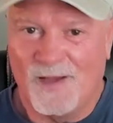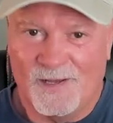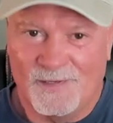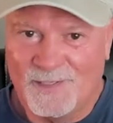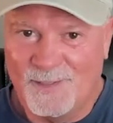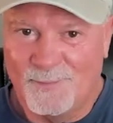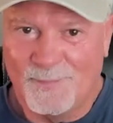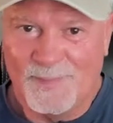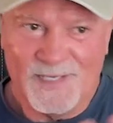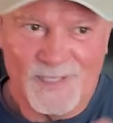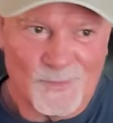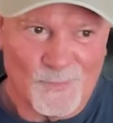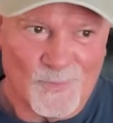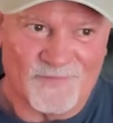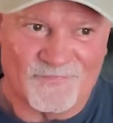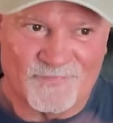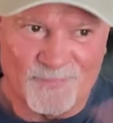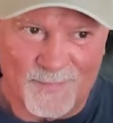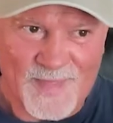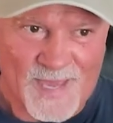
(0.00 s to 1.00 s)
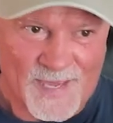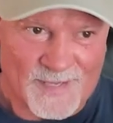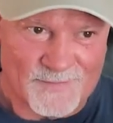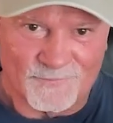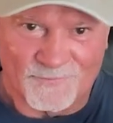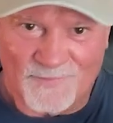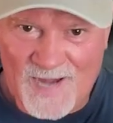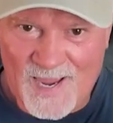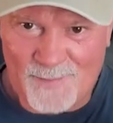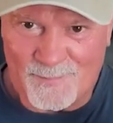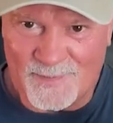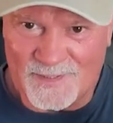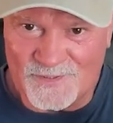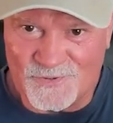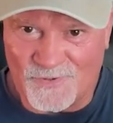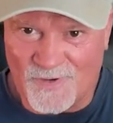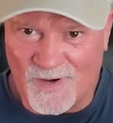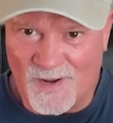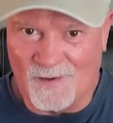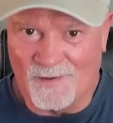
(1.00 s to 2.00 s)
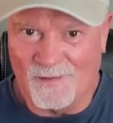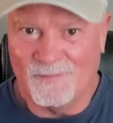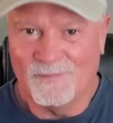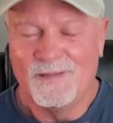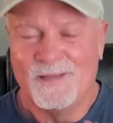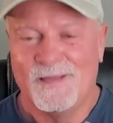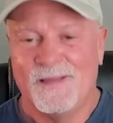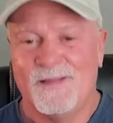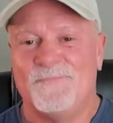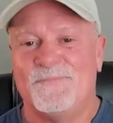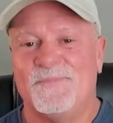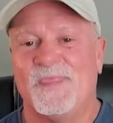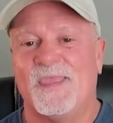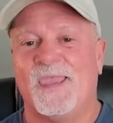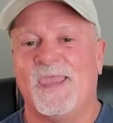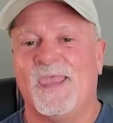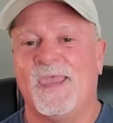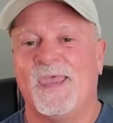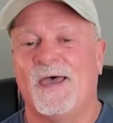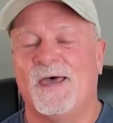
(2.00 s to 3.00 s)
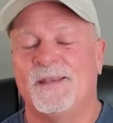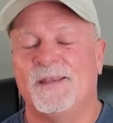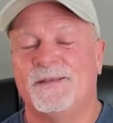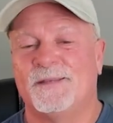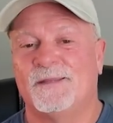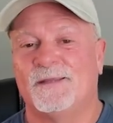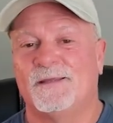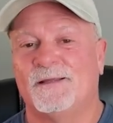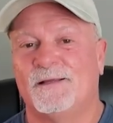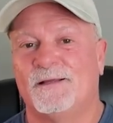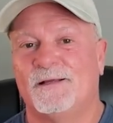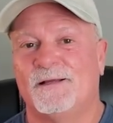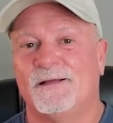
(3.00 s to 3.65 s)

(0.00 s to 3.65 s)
let me get away from that rabbit trail and